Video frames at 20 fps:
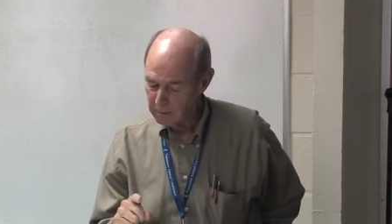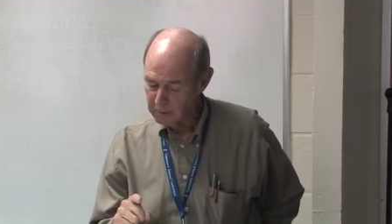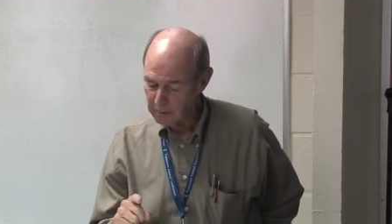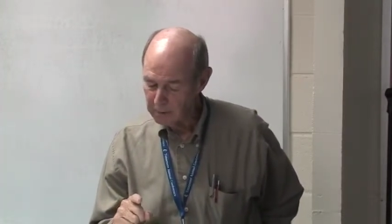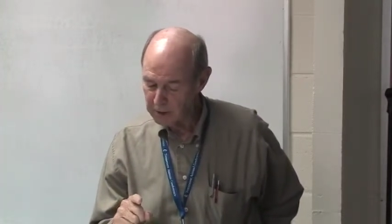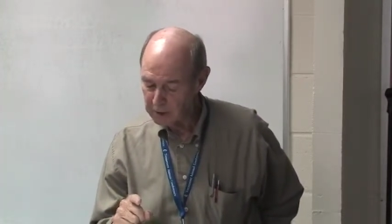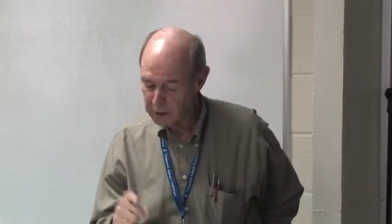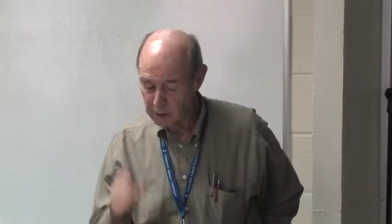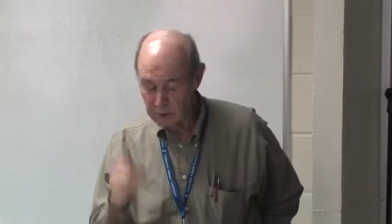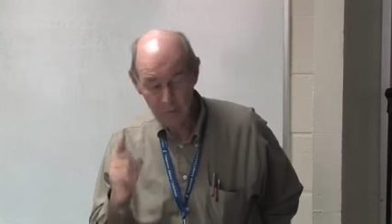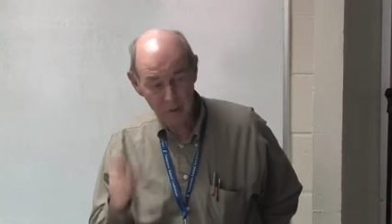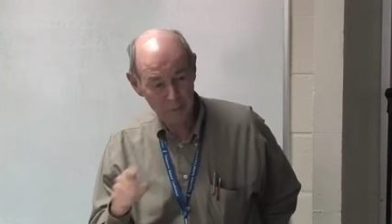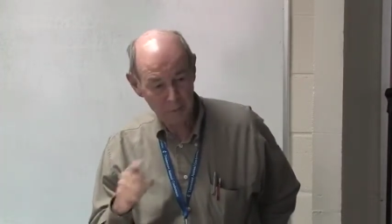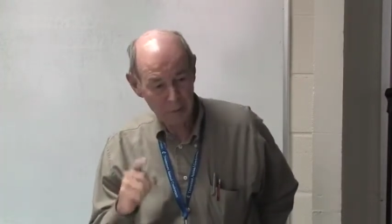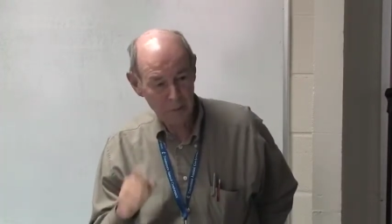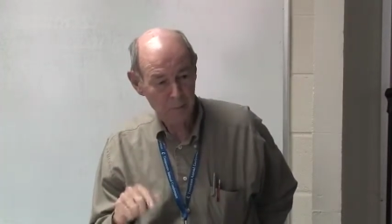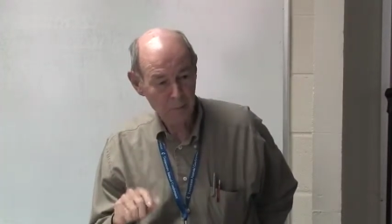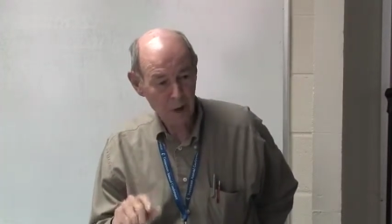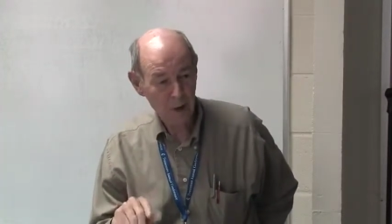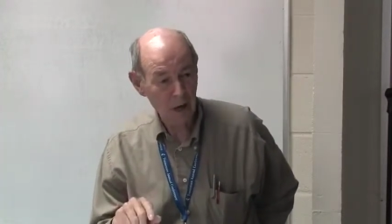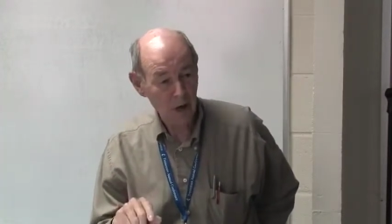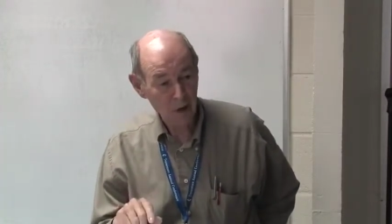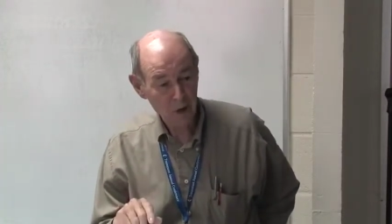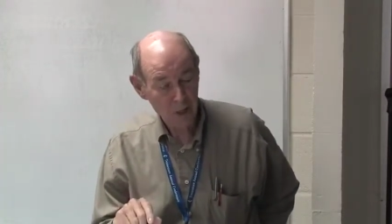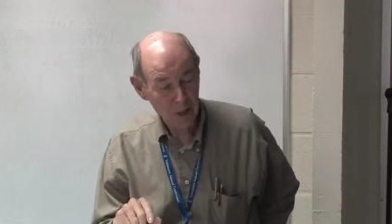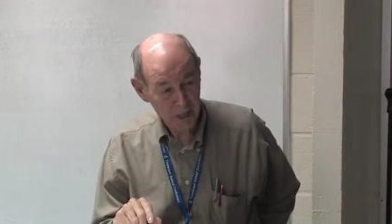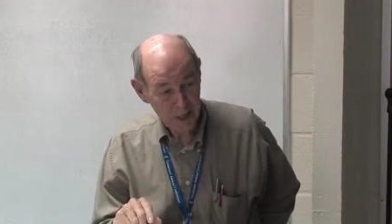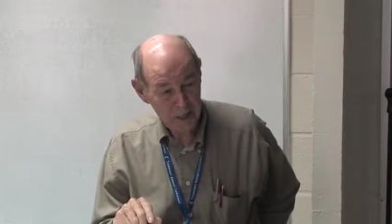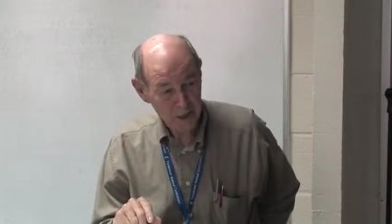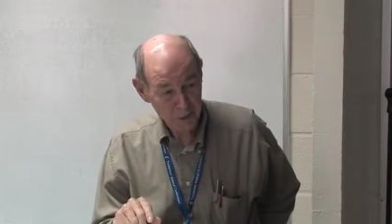But do you remember how
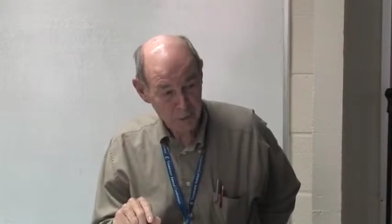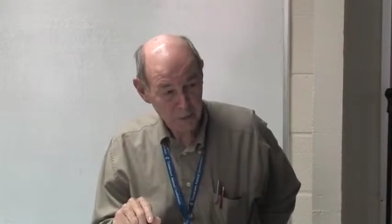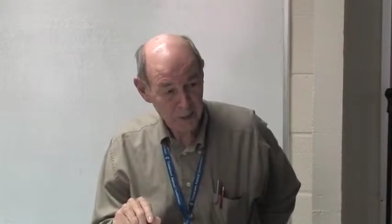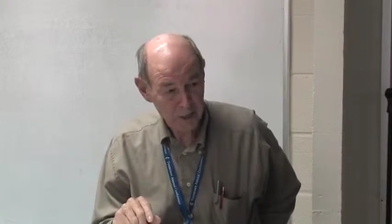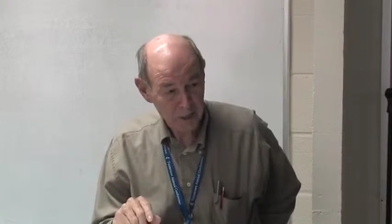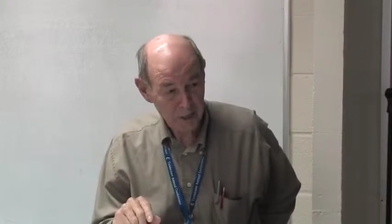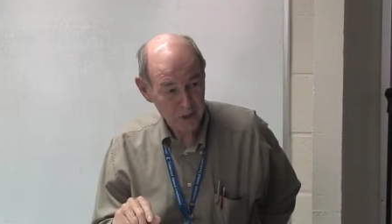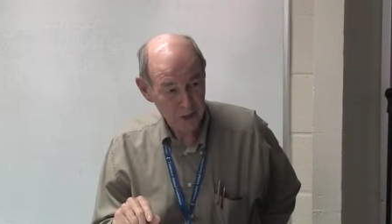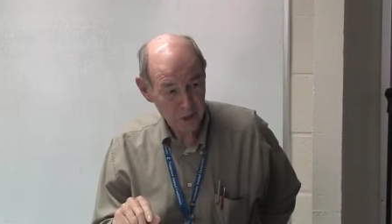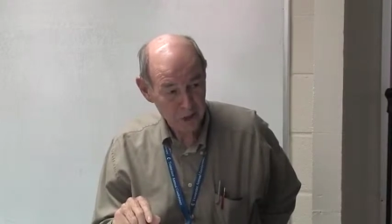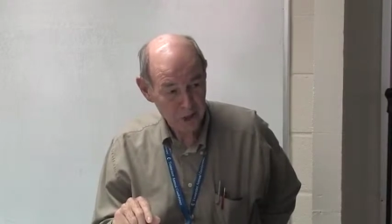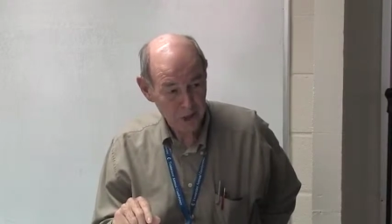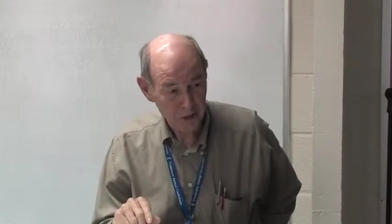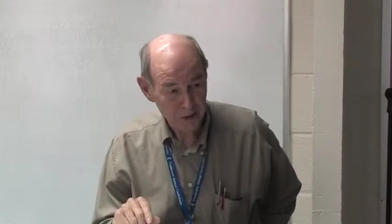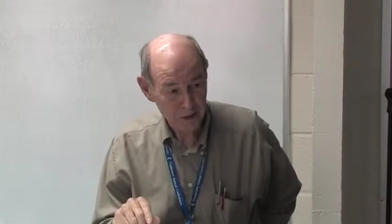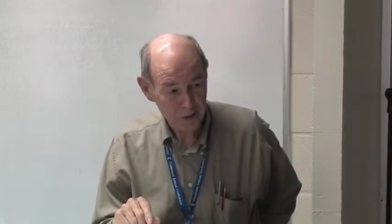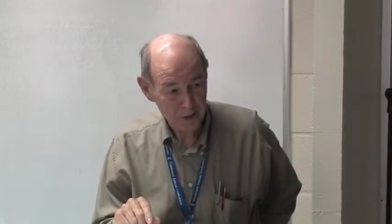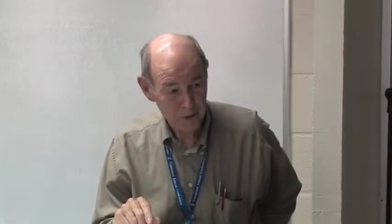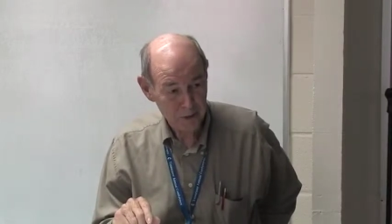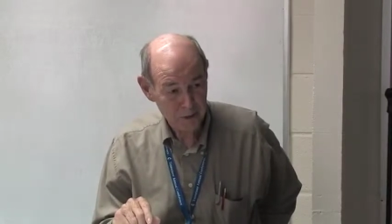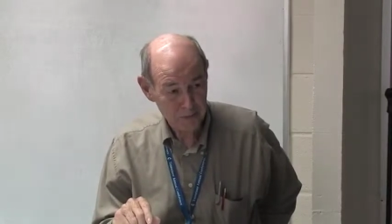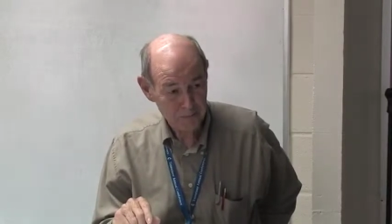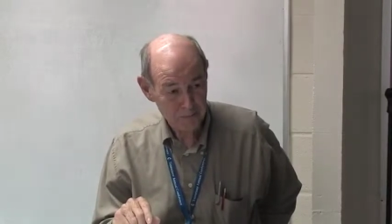class meetings started?